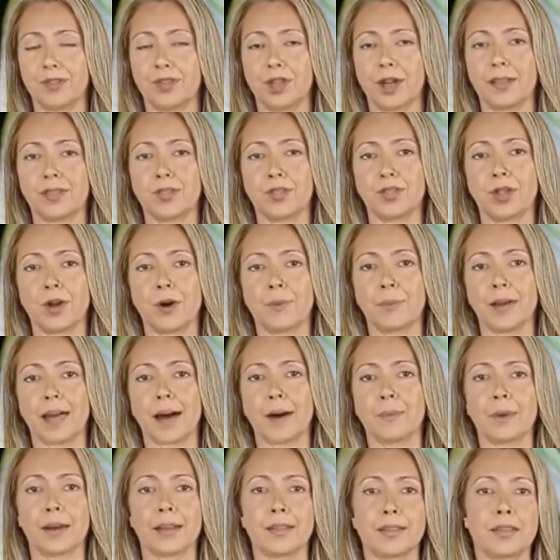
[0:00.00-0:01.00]
Just chop it
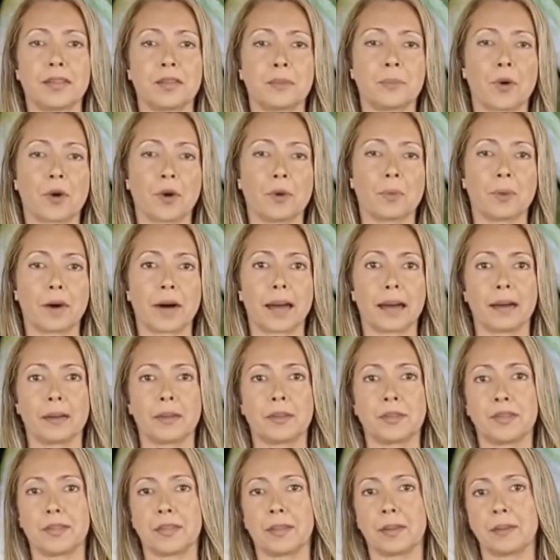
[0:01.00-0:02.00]
up into small
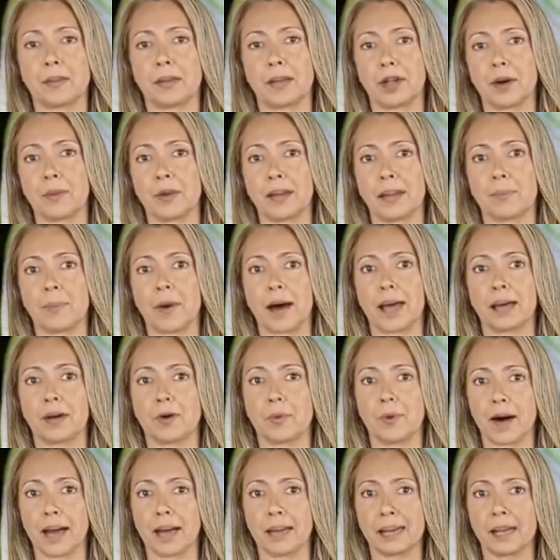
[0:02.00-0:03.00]
wheels. You can make
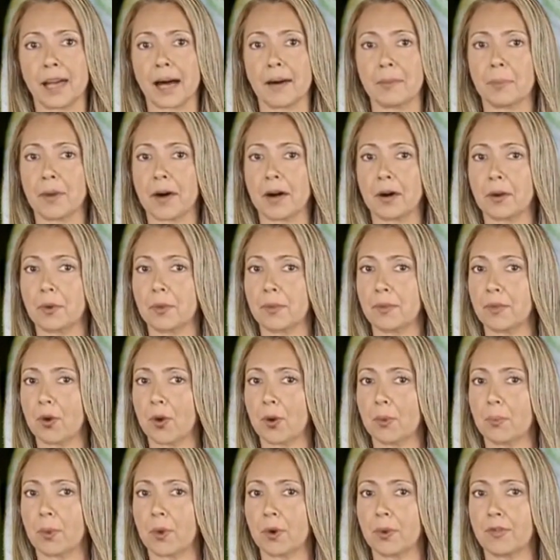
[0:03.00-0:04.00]
great gumbo
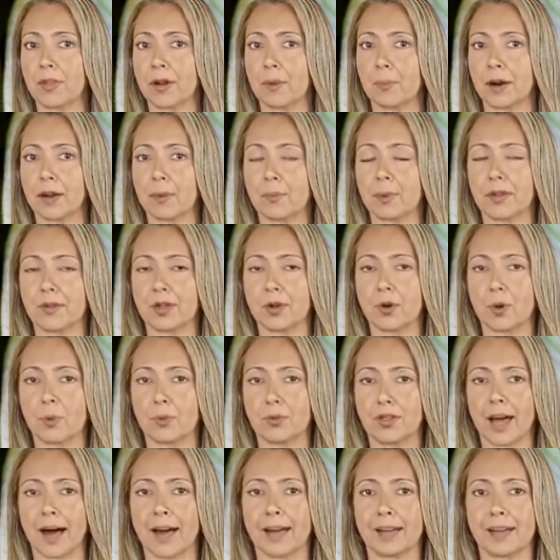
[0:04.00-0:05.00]
or put them in with
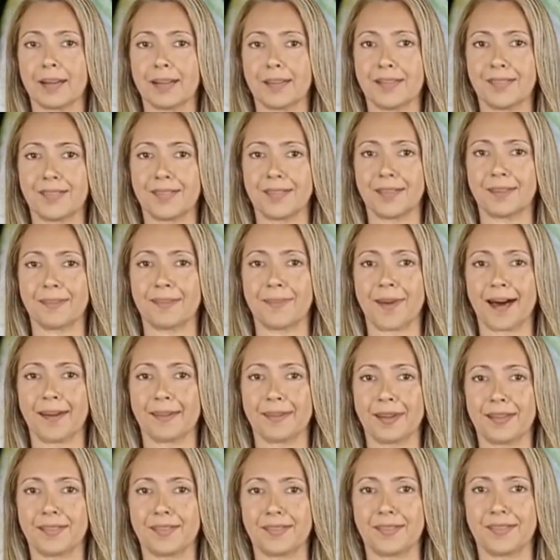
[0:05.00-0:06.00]
cooked onions,
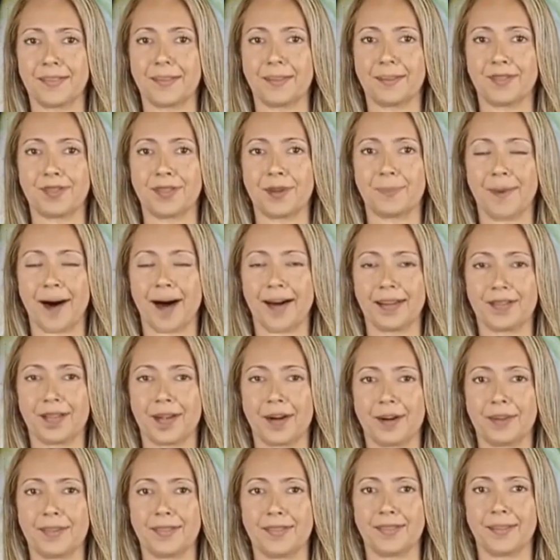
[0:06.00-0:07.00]
peppers,
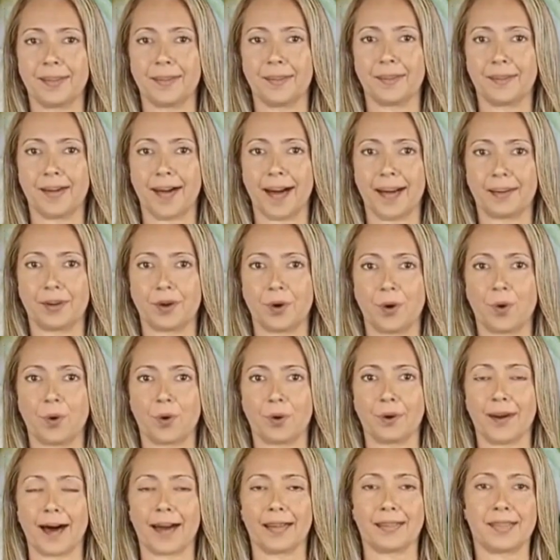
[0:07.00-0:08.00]
tomatoes, and
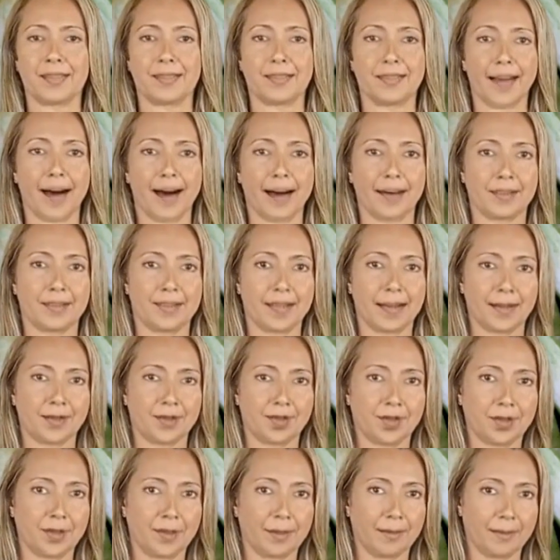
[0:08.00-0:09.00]
corn as a side
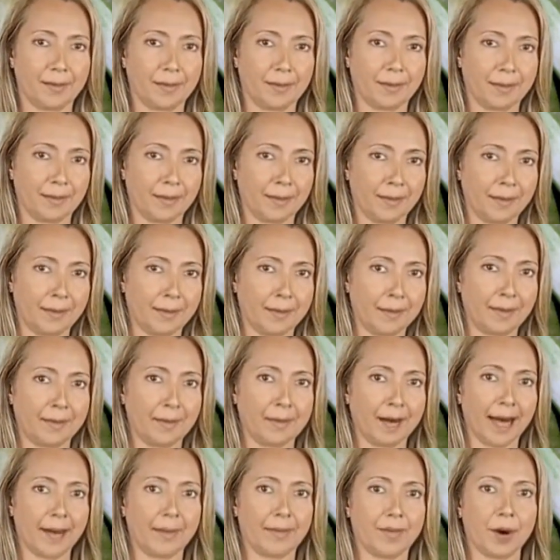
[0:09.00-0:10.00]
dish.
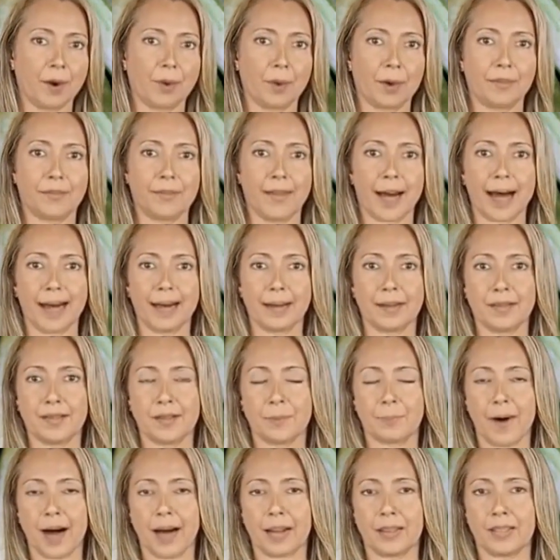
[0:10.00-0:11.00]
If you're a fan of
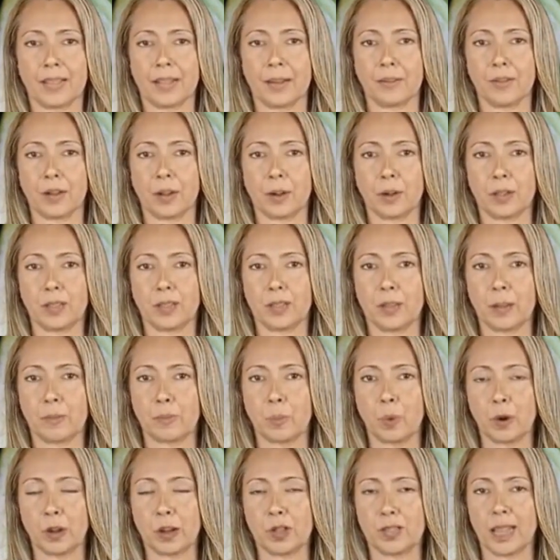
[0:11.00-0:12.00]
spicy foods,
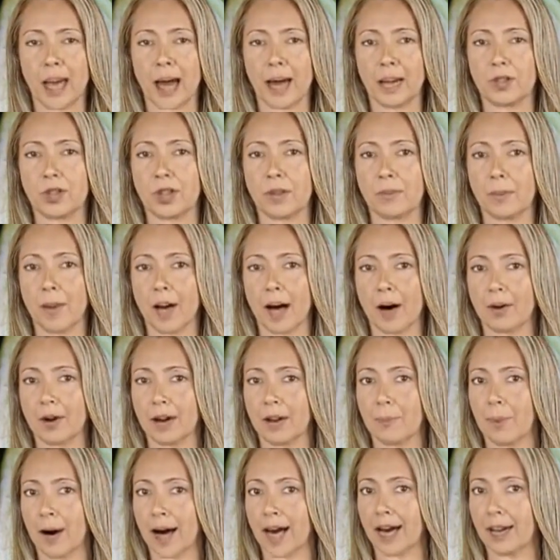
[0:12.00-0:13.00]
put a dash of
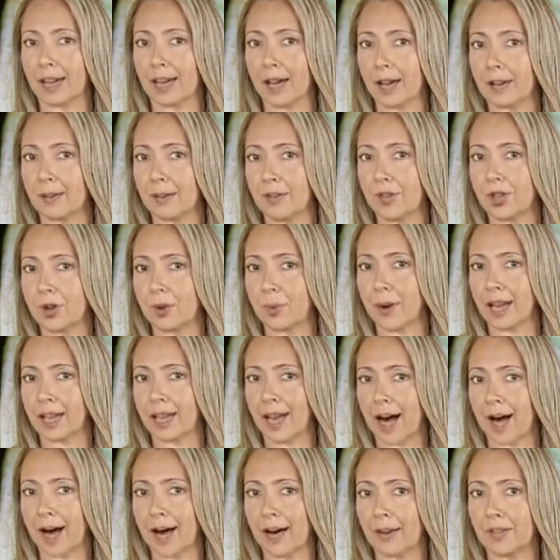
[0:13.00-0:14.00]
curry powder to
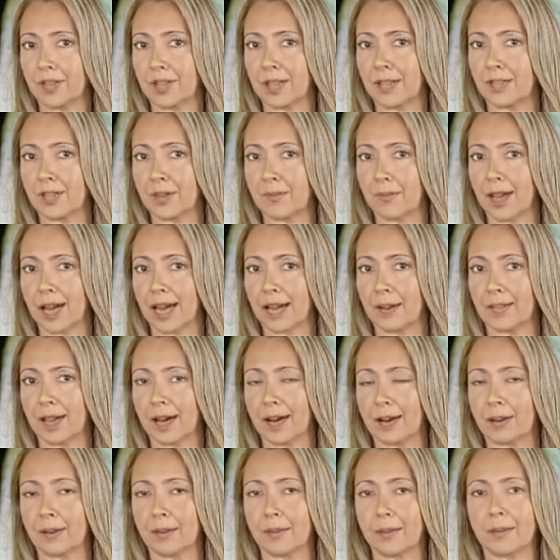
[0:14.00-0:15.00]
enhance its
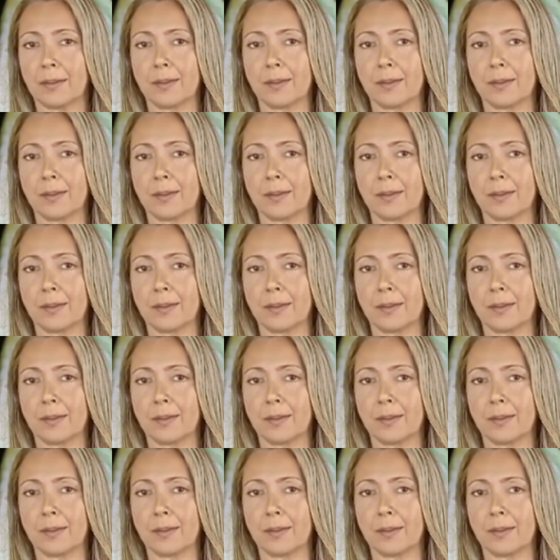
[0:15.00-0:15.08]
flavor.